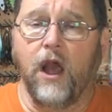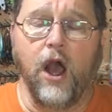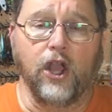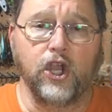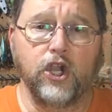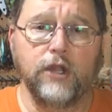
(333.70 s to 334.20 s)

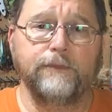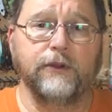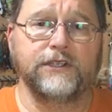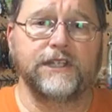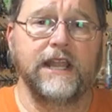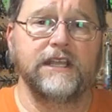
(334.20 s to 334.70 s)
a good
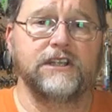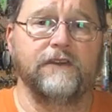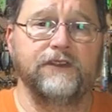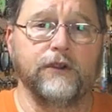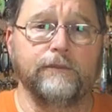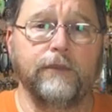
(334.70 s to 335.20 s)
percentage
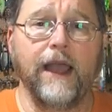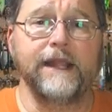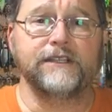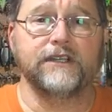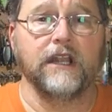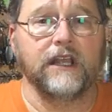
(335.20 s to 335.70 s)
of your
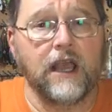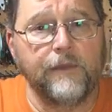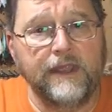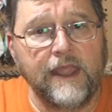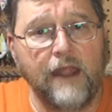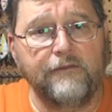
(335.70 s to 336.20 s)
bites are going to
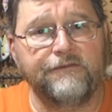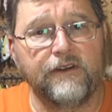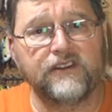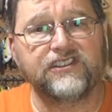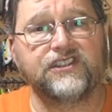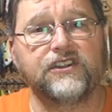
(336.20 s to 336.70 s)
come in that
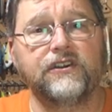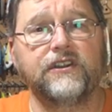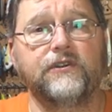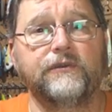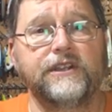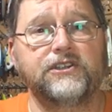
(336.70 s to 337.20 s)
first third
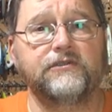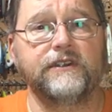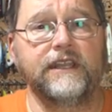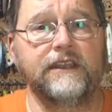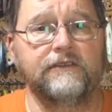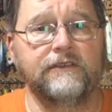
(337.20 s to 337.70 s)
of the
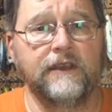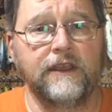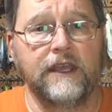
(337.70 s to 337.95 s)
retrieve,